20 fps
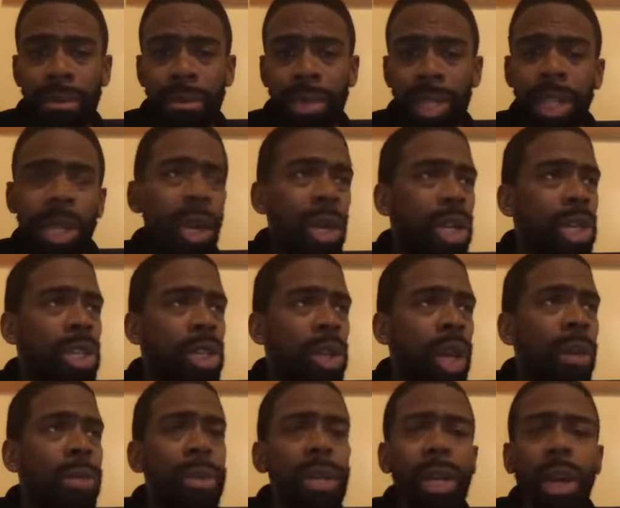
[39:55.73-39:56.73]
You know, because
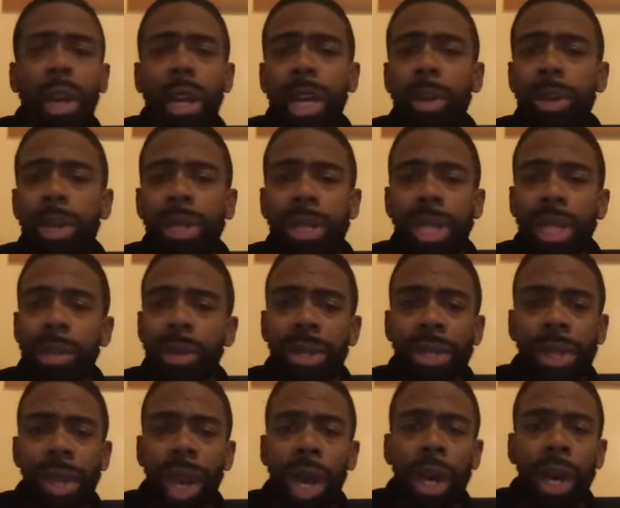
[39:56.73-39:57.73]
Trump, you know, he was he was
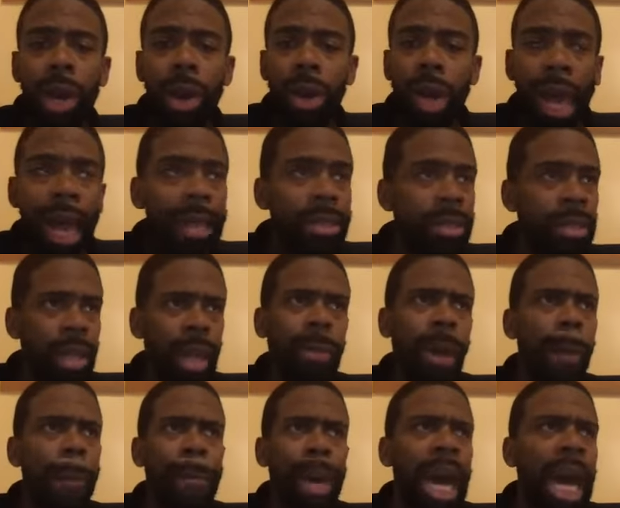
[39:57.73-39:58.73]
gung ho on ISIS. I'm going
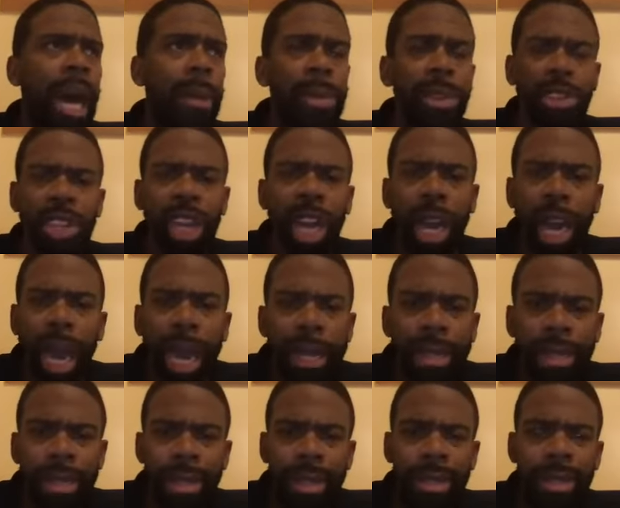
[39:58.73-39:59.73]
to bomb the shit out of
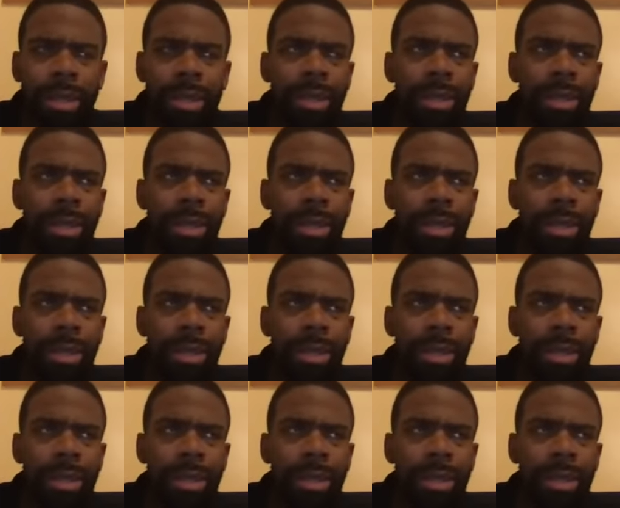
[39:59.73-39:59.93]
ISIS.